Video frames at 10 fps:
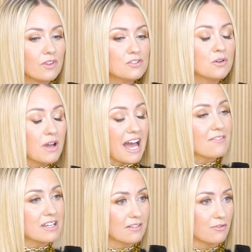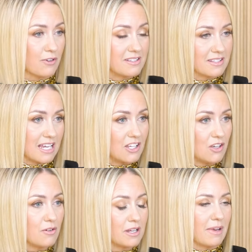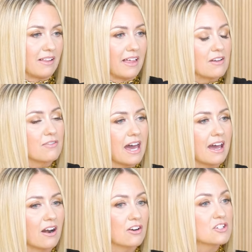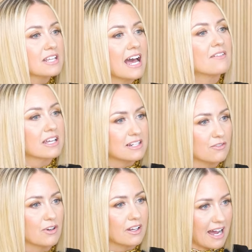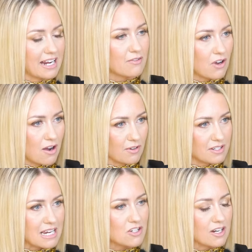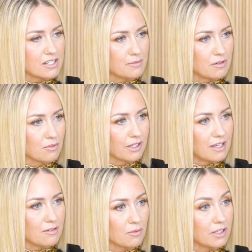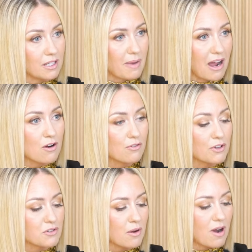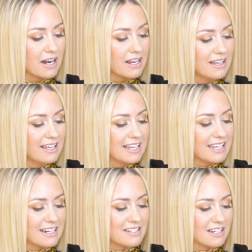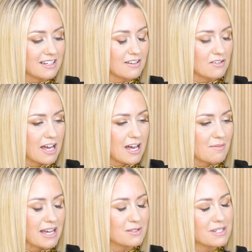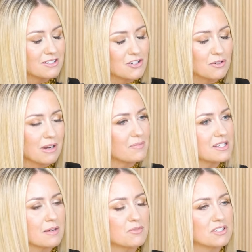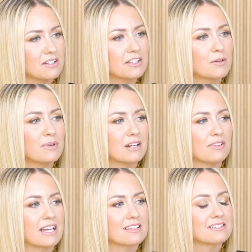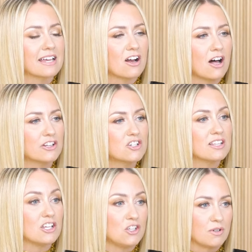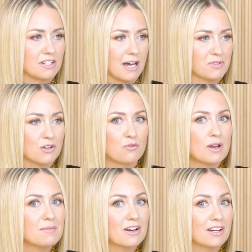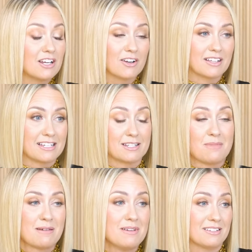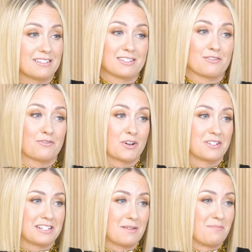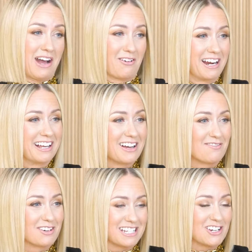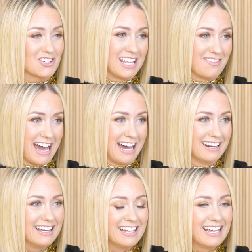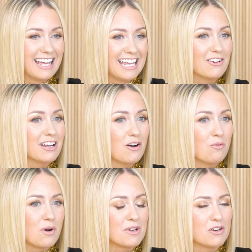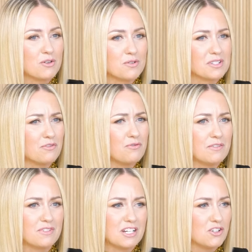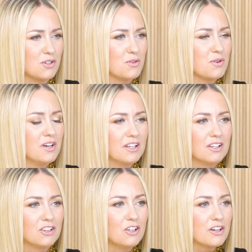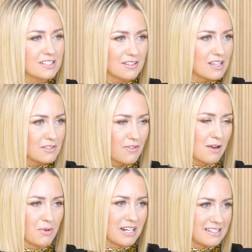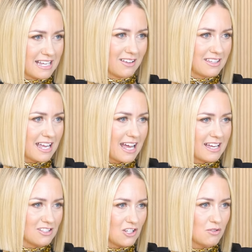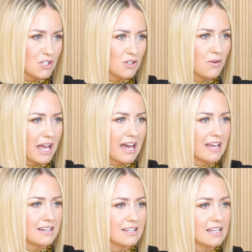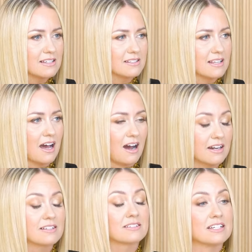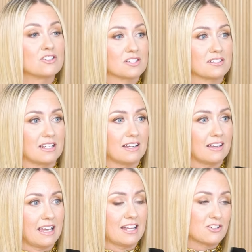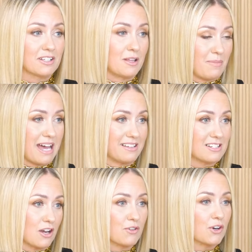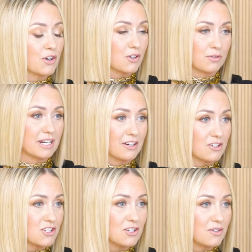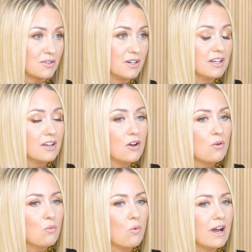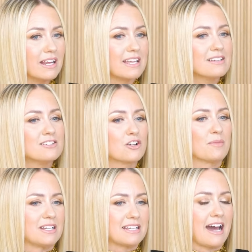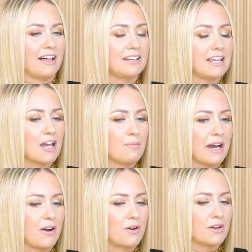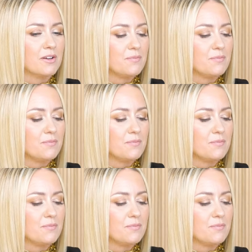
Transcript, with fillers: So, having friends like you in my life that are just having a different kind of conversation has been really, really powerful. So, I want to get into, um, as we start to wrap this up, just a little bit of like the psychology that you adopt. Mm-hmm. So, if mm-hmm. women are hearing this, and maybe this is the first empowering yeah. conversation they've had, hearing a woman who's 52 looks as vibrant, as healthy as you do, and is honestly just entering the best of her career, too. What is your mentality about?